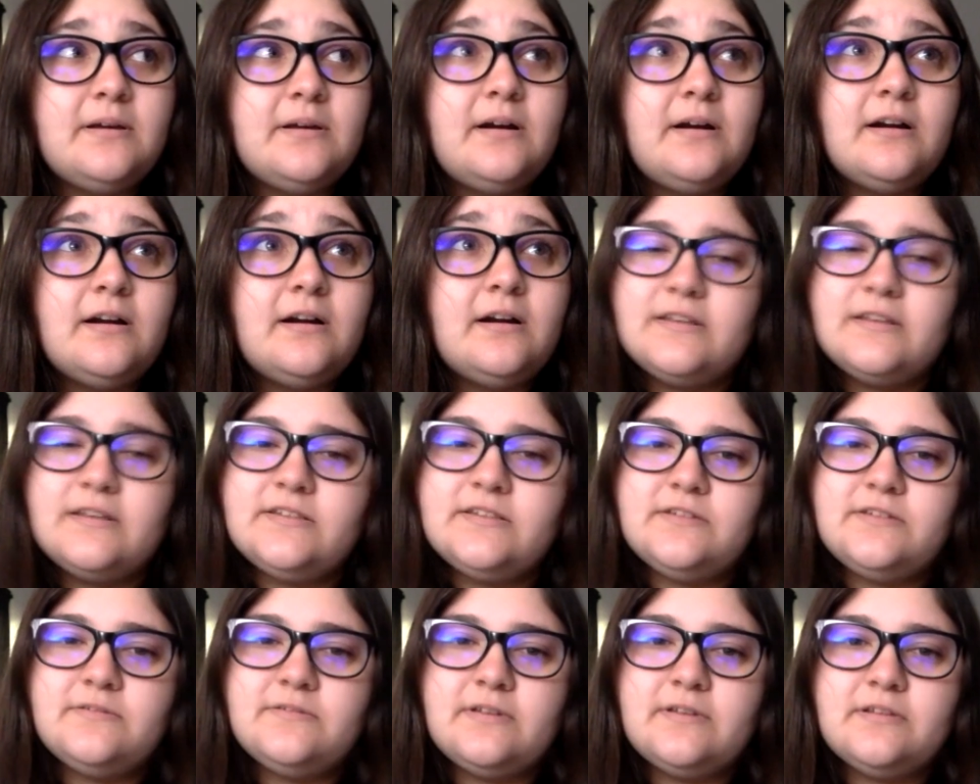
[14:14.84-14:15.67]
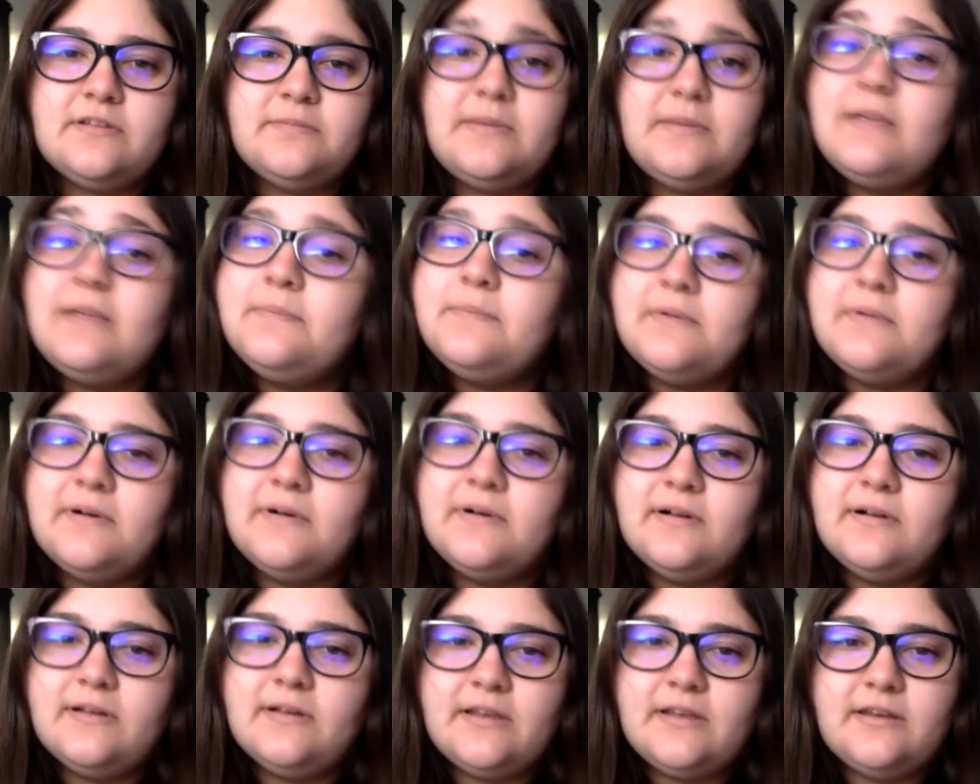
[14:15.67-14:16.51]
artists to other
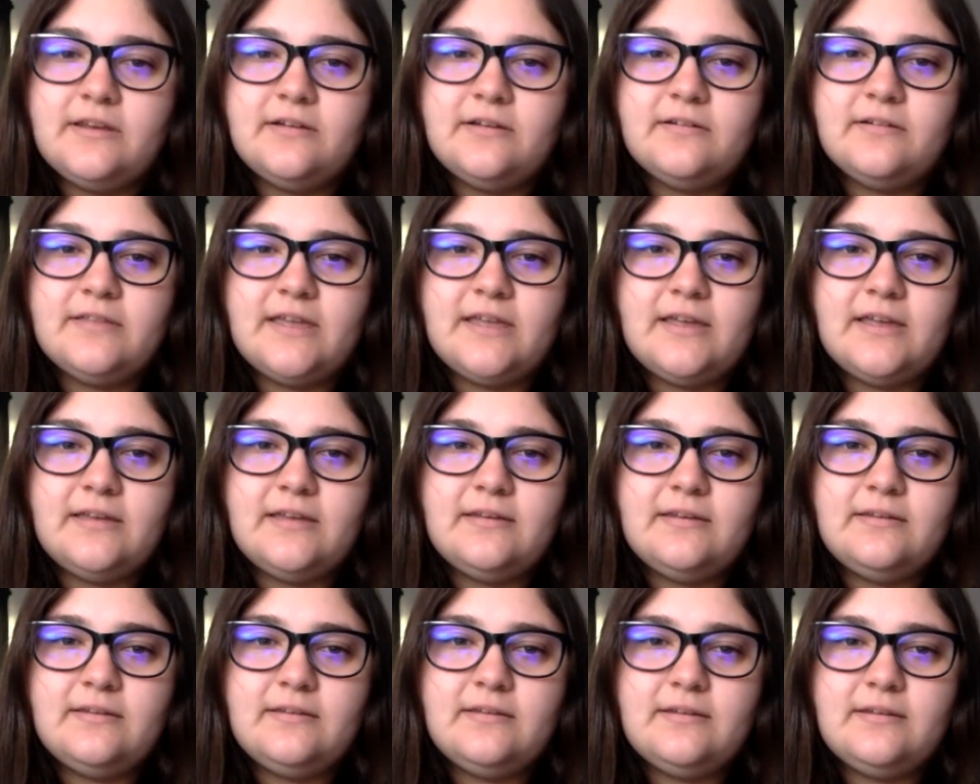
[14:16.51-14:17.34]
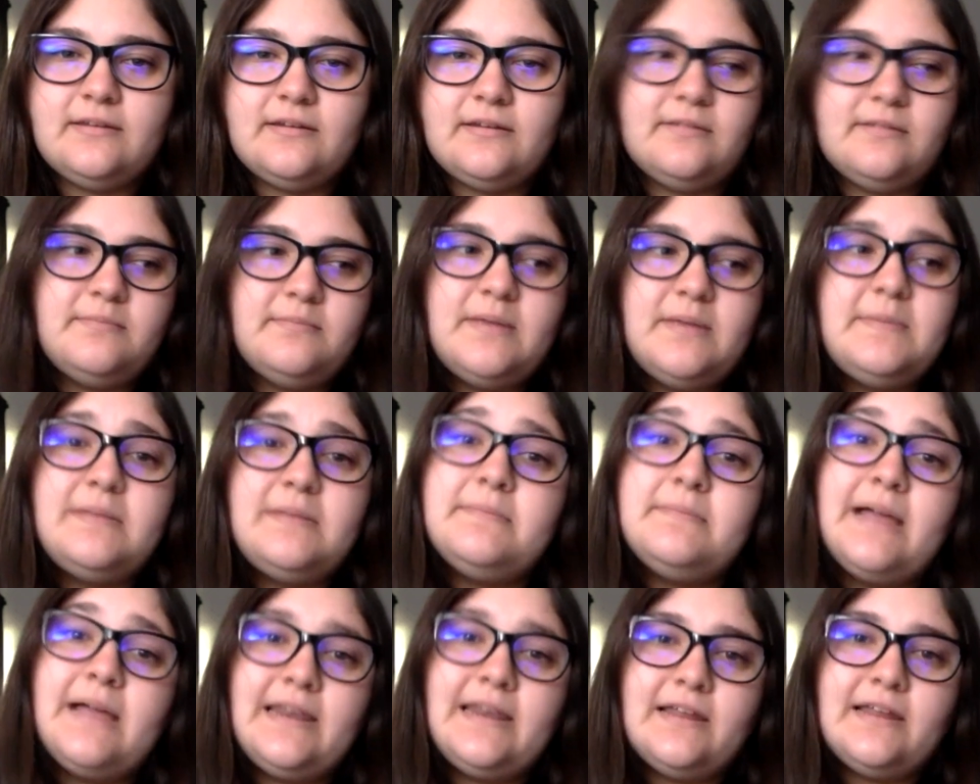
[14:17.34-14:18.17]
people, that maybe
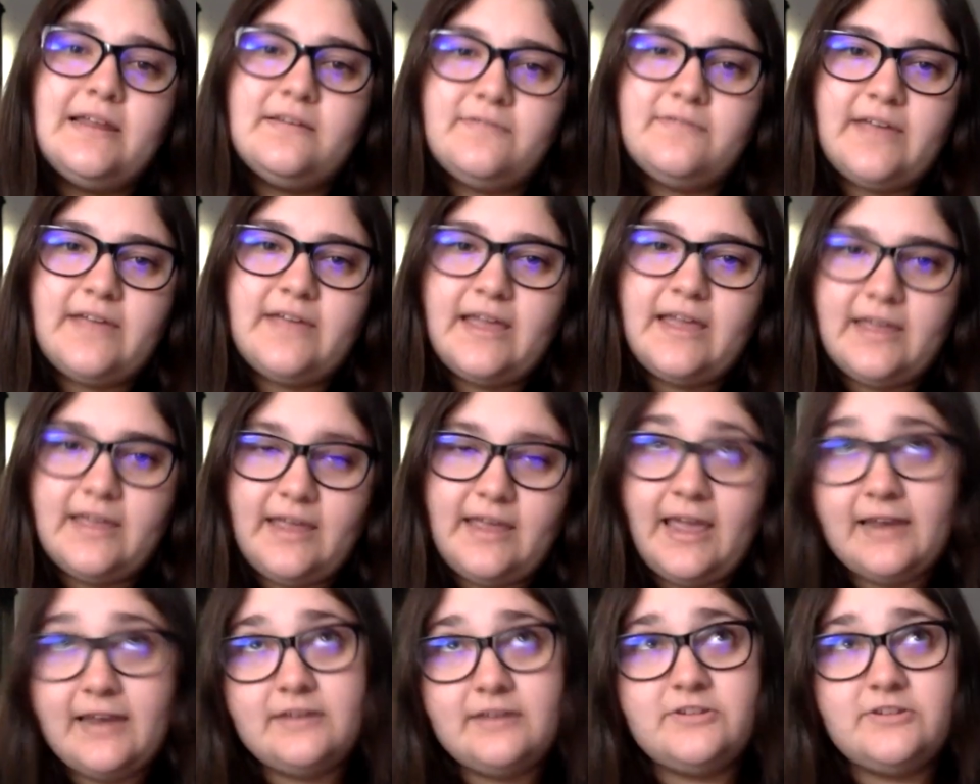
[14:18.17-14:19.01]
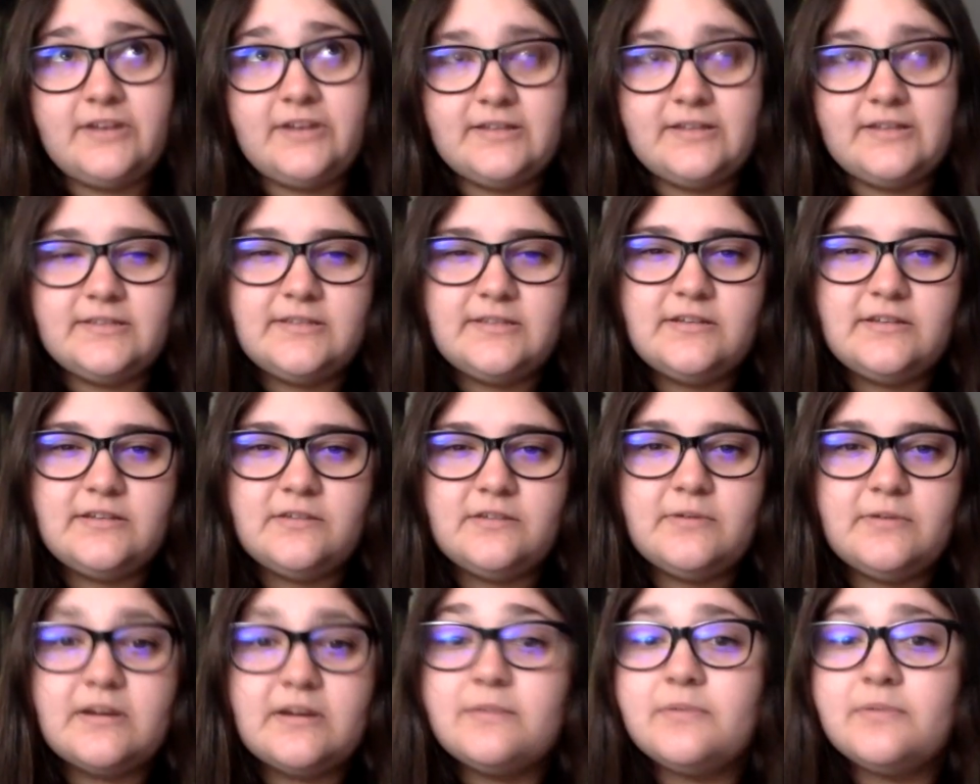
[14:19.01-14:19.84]
might not have had a chance to see your
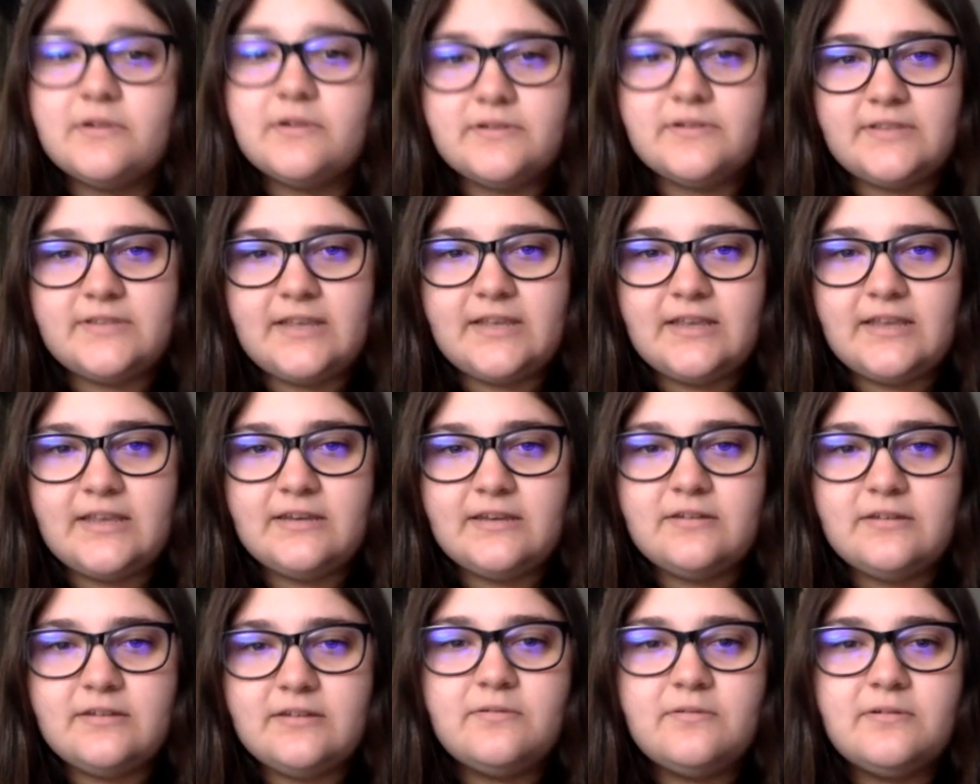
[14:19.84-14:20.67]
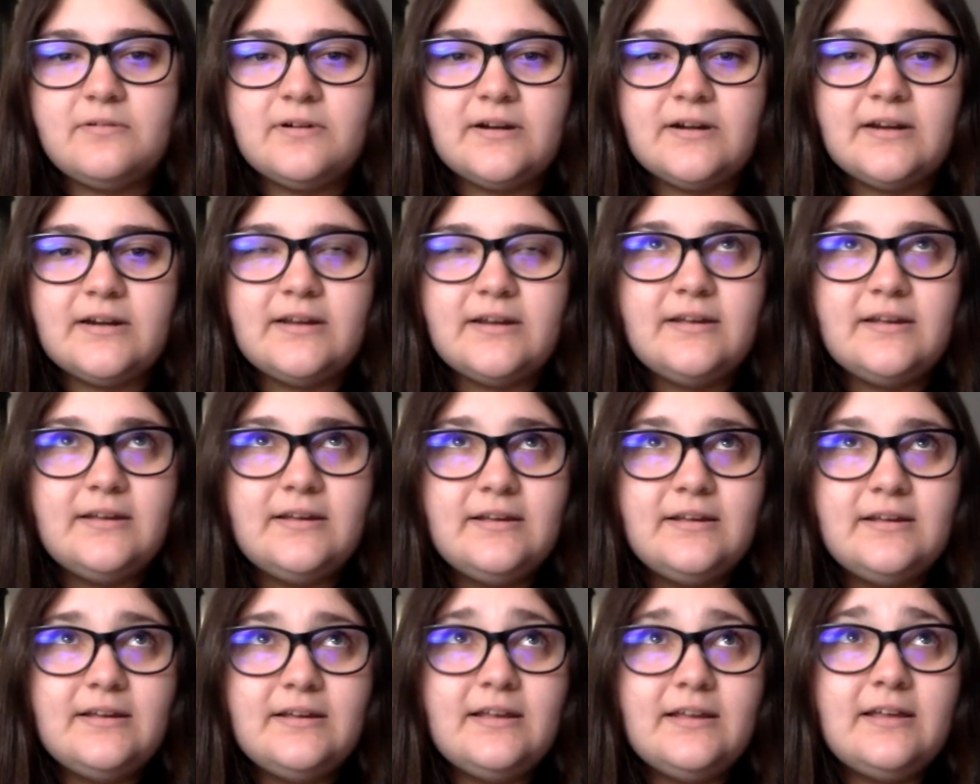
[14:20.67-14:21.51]
work in person, or
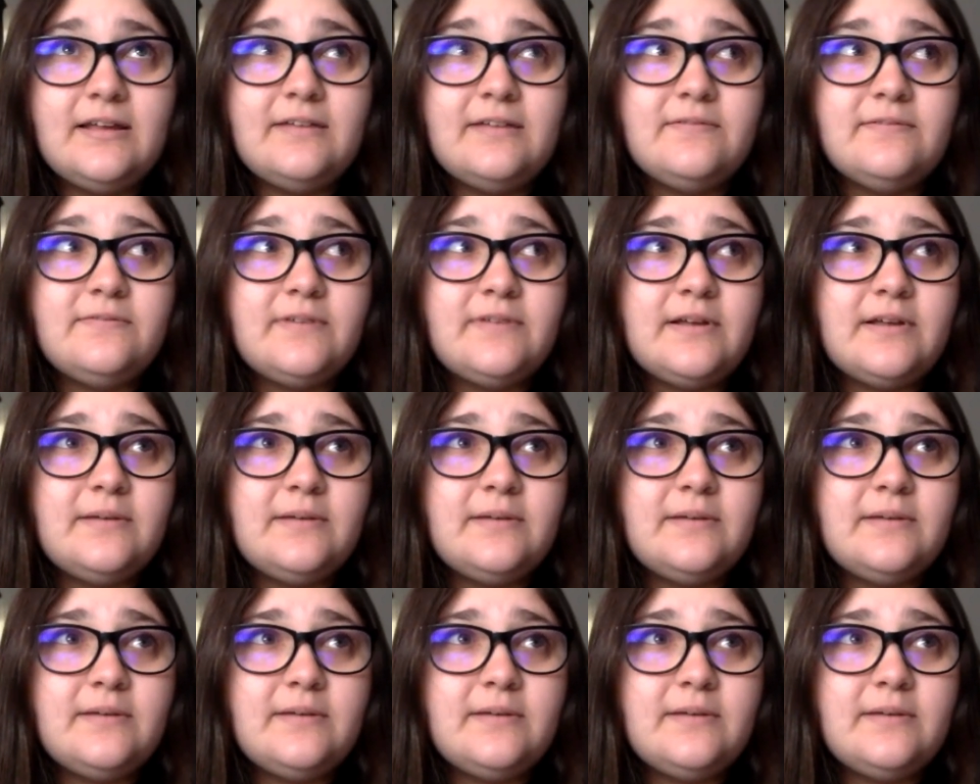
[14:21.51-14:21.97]
have